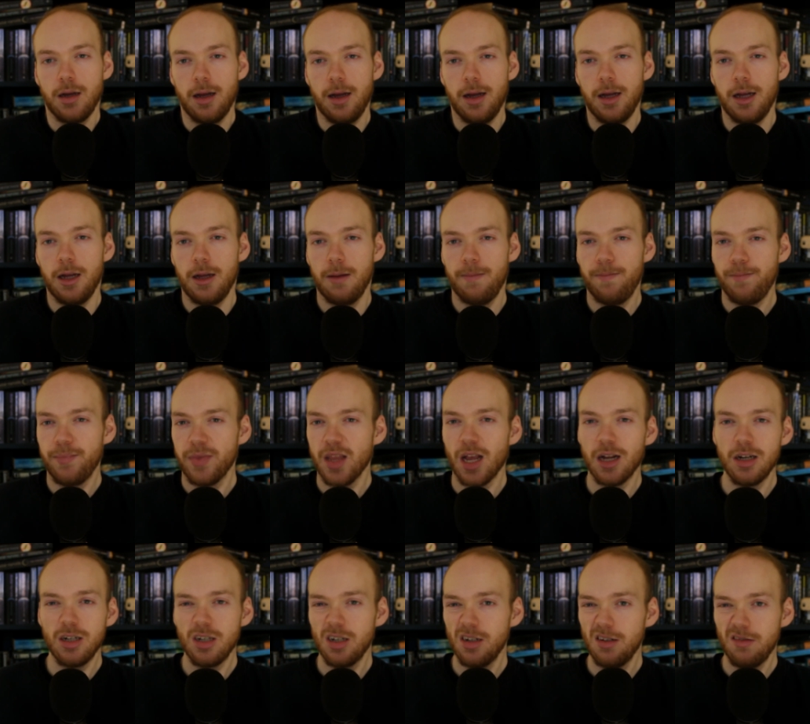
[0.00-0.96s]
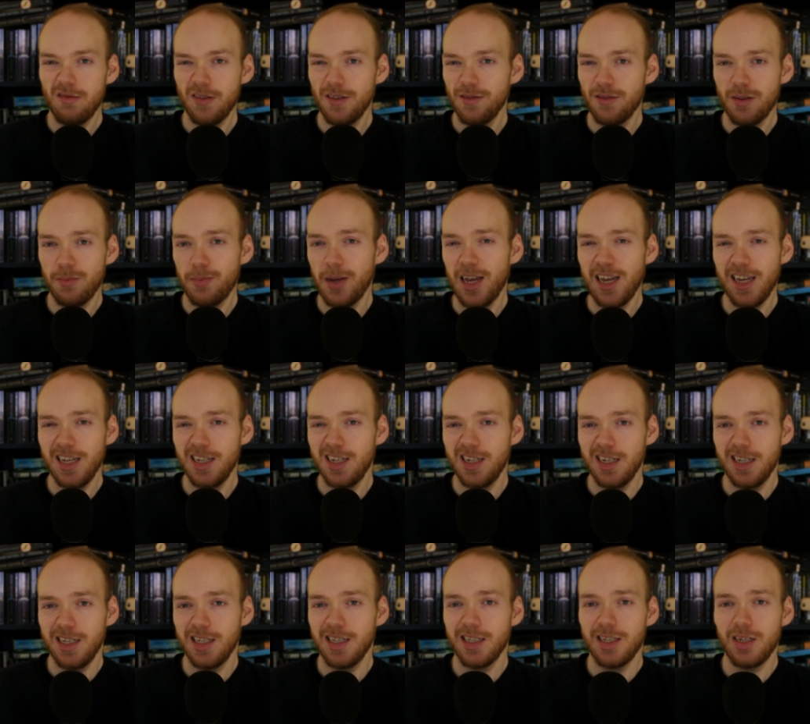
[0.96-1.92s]
150
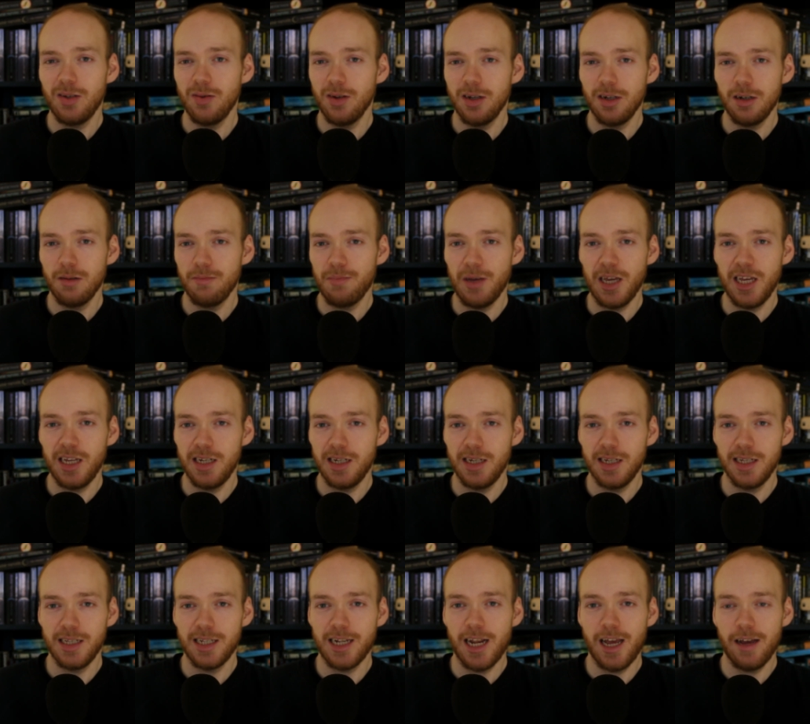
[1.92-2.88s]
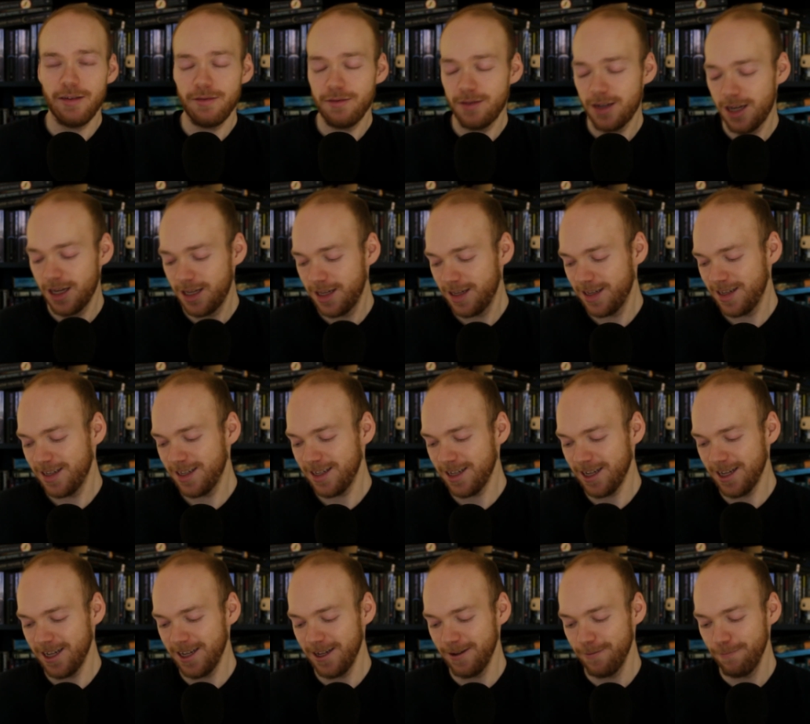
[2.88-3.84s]
pages, 200 pages left.
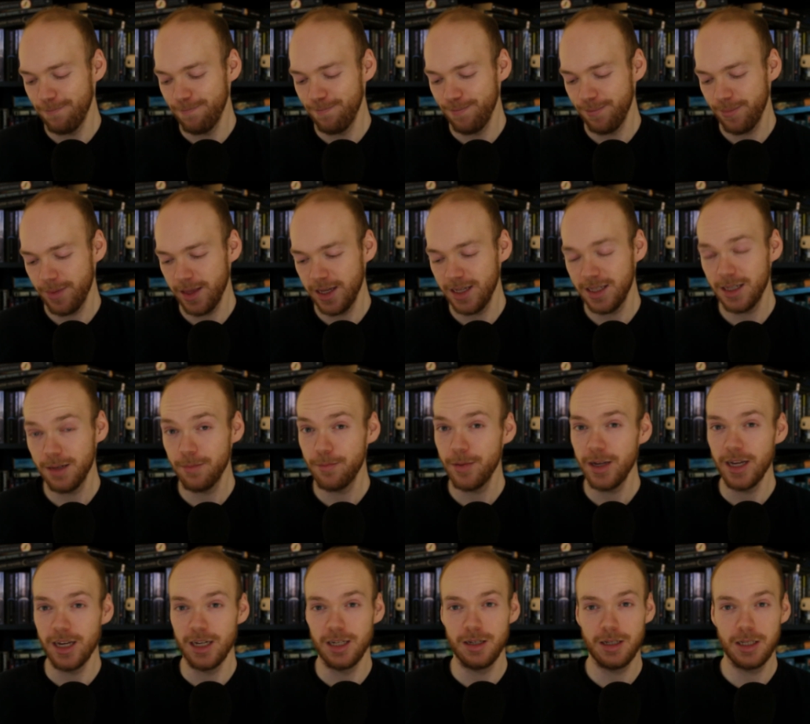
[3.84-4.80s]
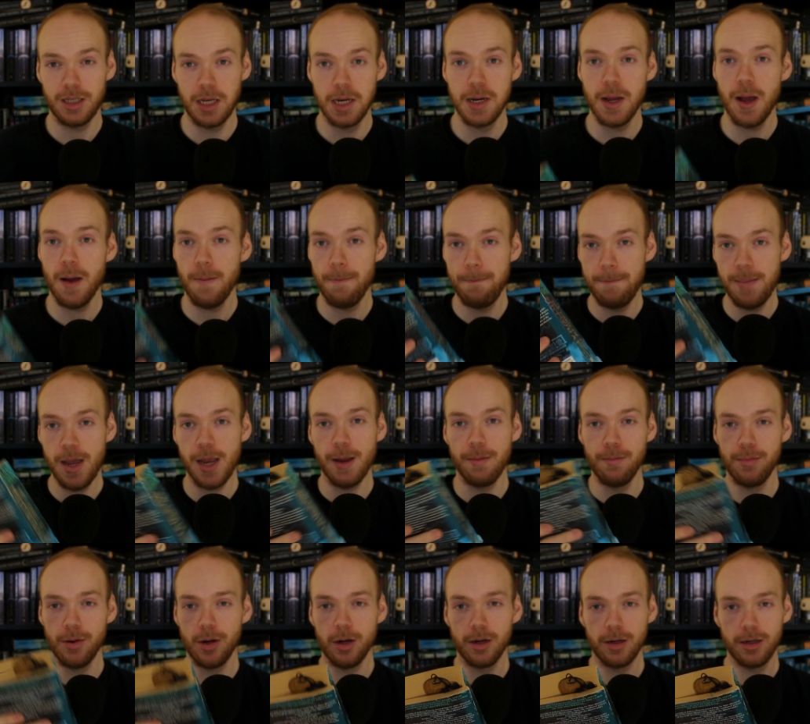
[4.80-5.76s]
It's a big
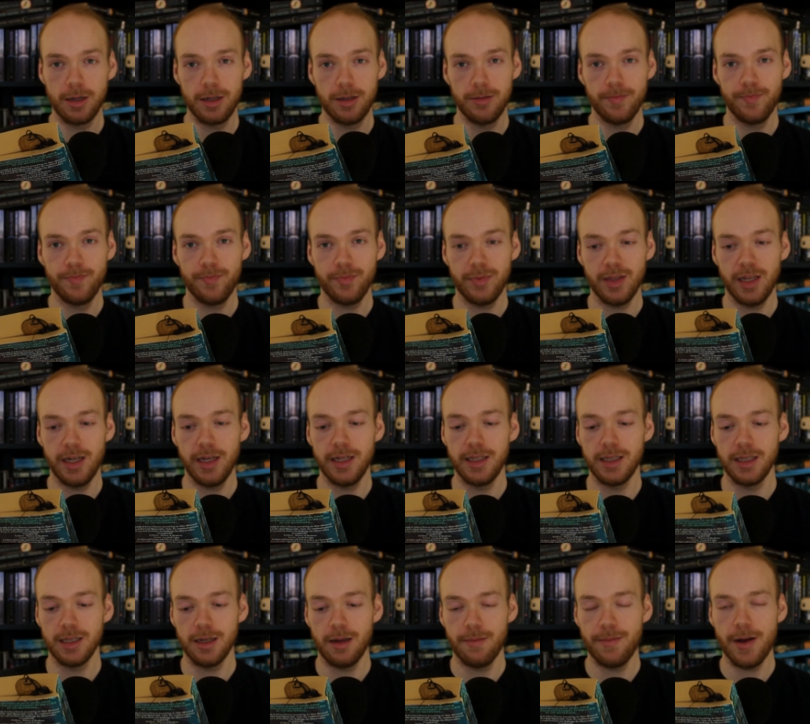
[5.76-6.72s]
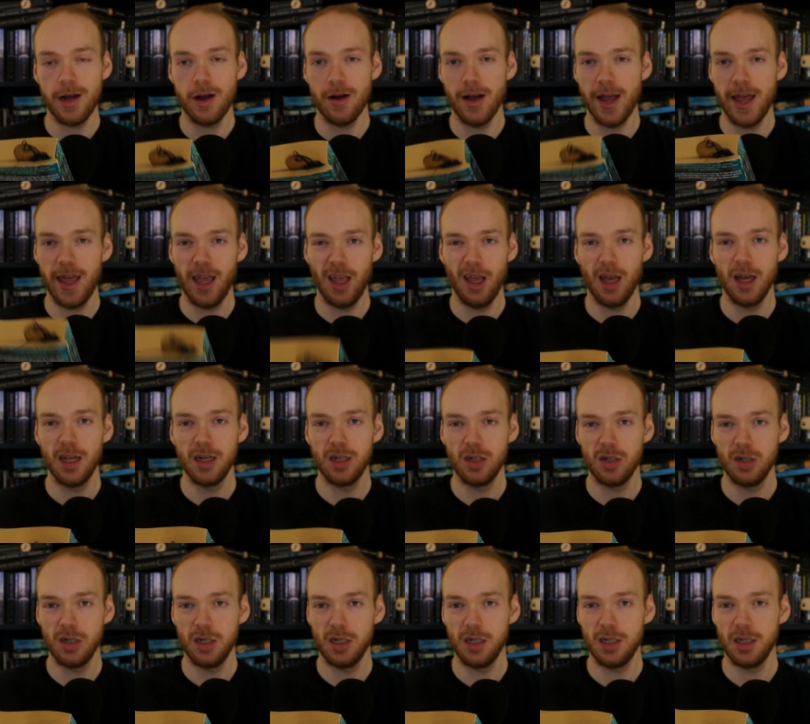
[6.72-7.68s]
book. It's about
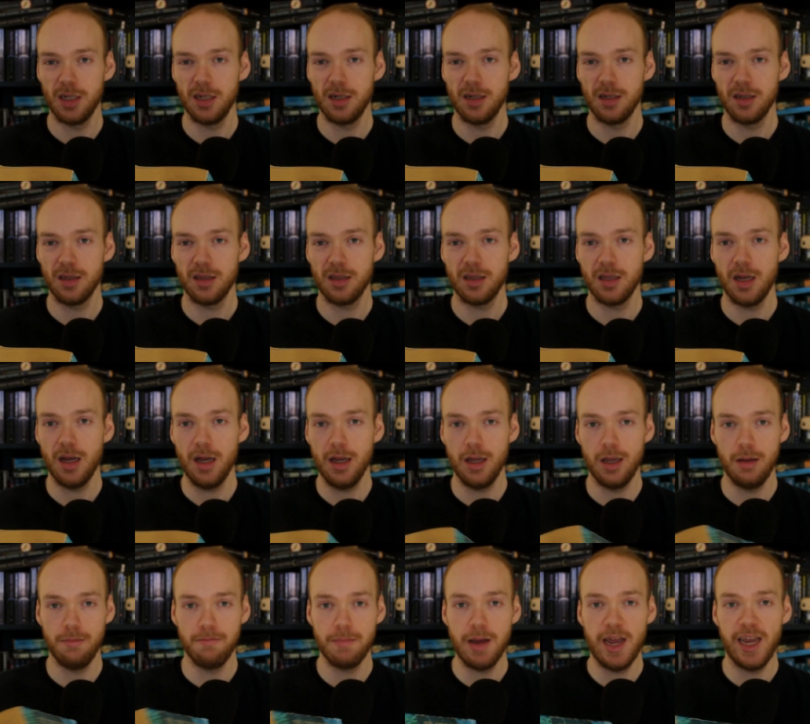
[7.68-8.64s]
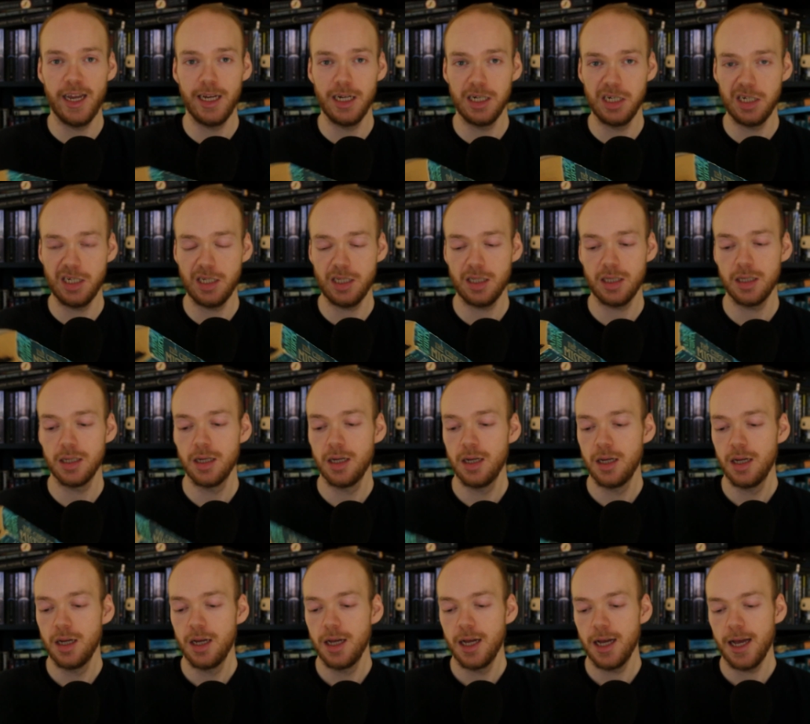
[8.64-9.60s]
830 pages,
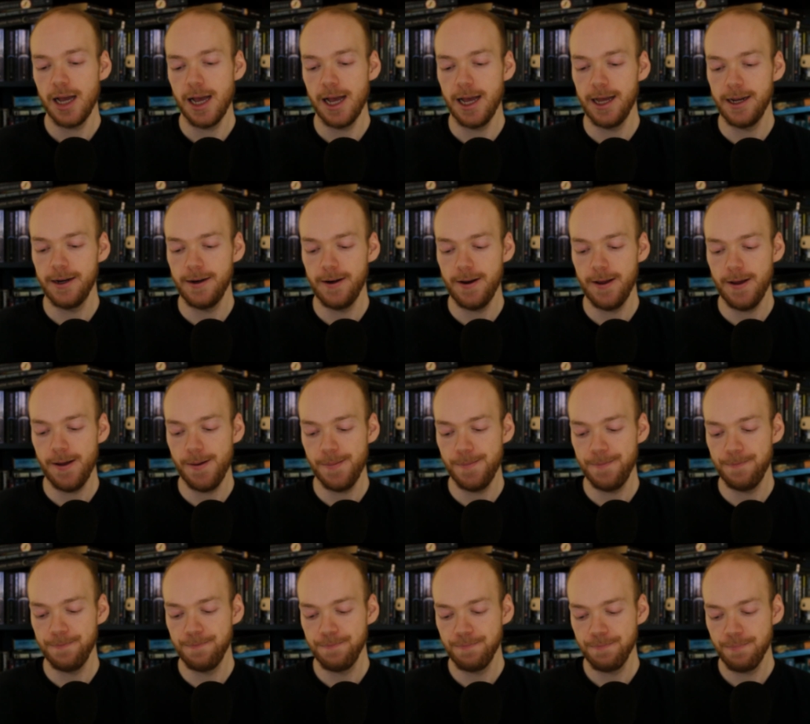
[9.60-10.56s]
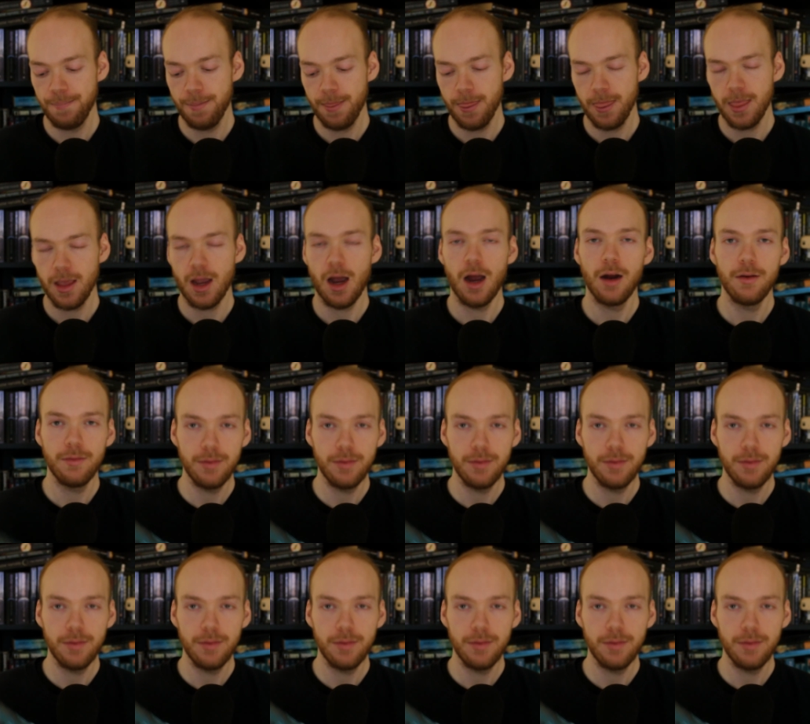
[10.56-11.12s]
and I